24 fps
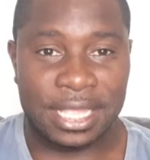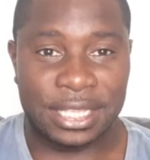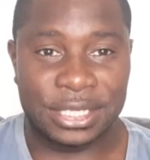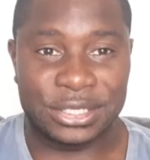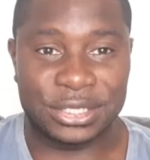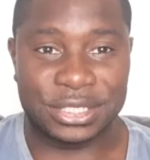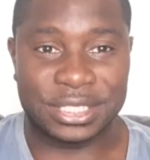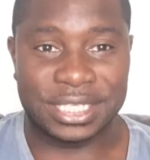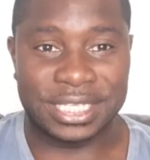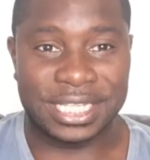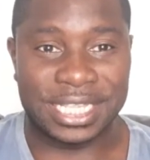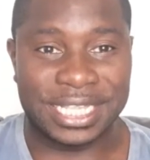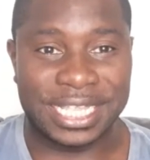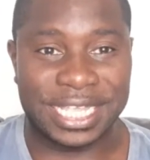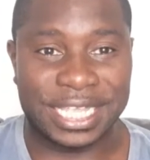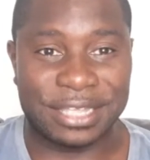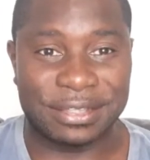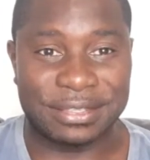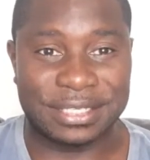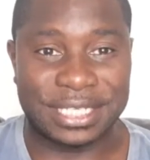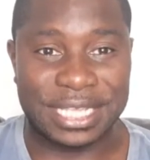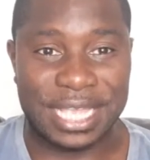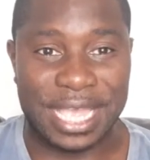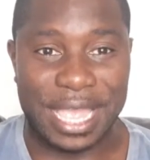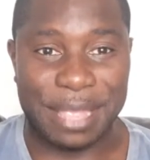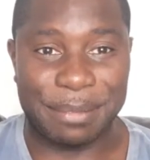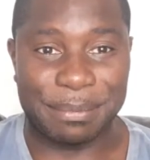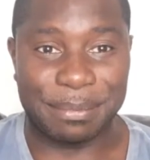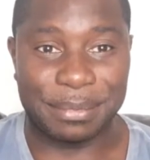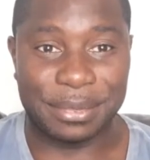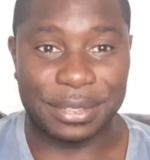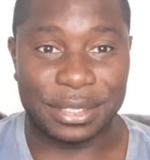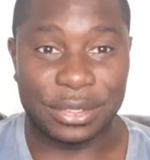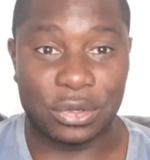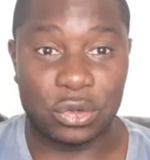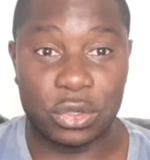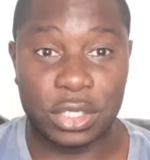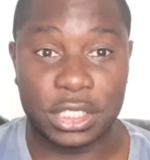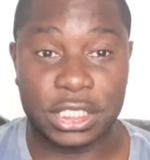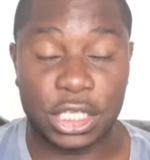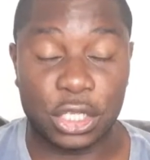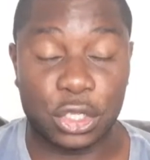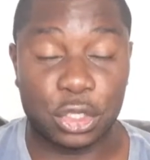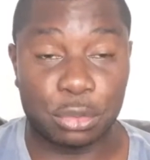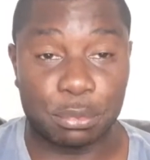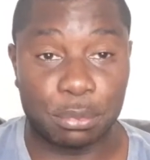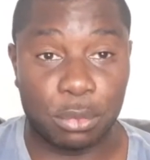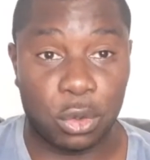Just in the nick of time. Or is
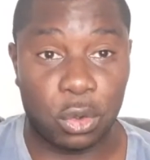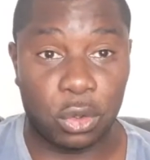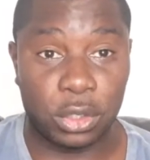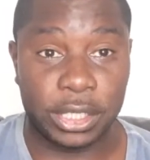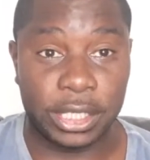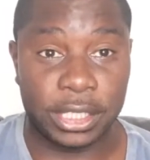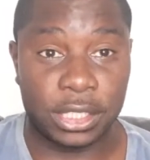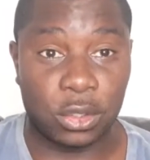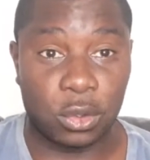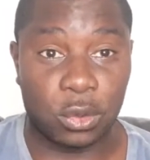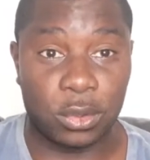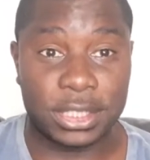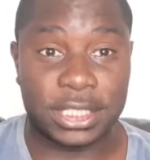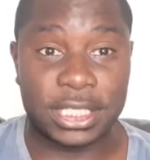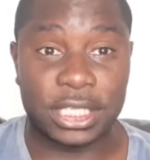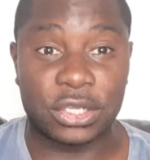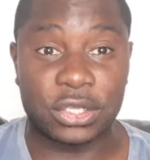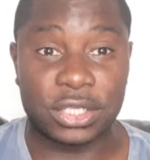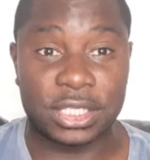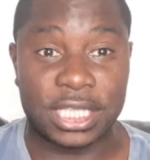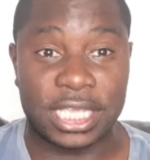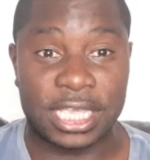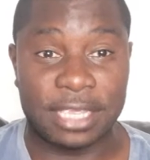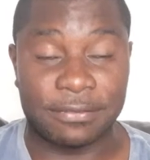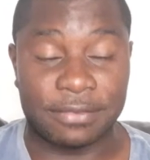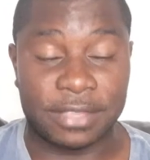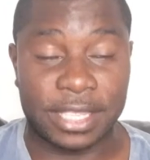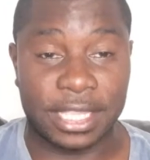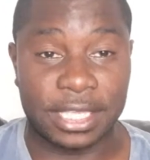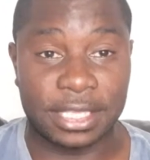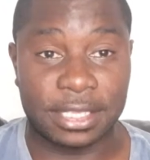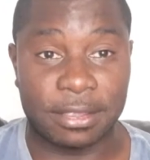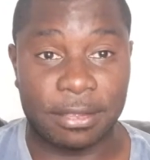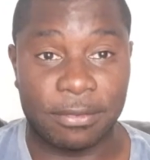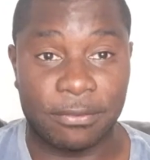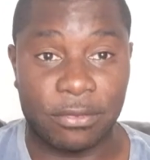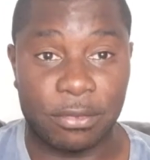it good morning or is it good evening?